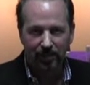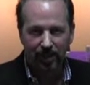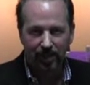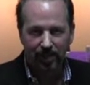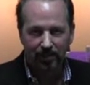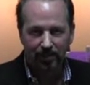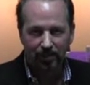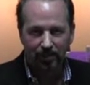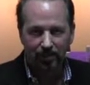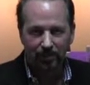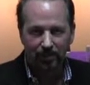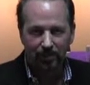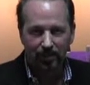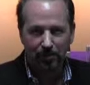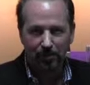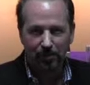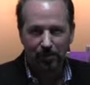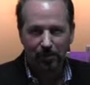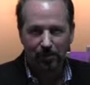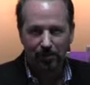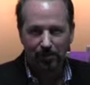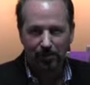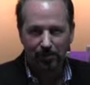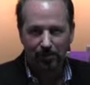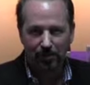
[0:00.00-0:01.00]
lactose-free
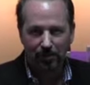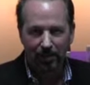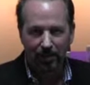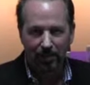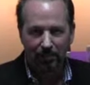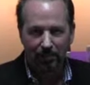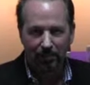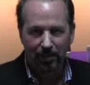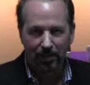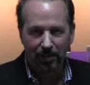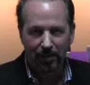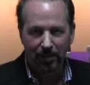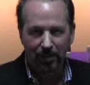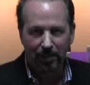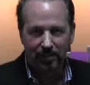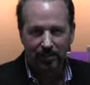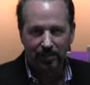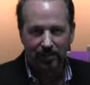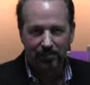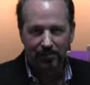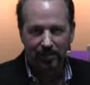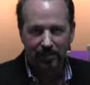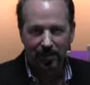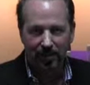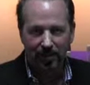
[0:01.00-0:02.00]
milk, or regular milk, it
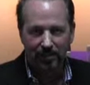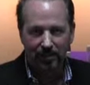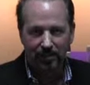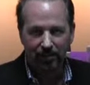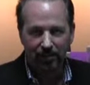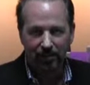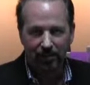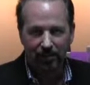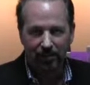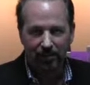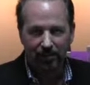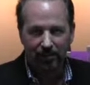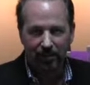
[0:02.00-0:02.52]
doesn't matter.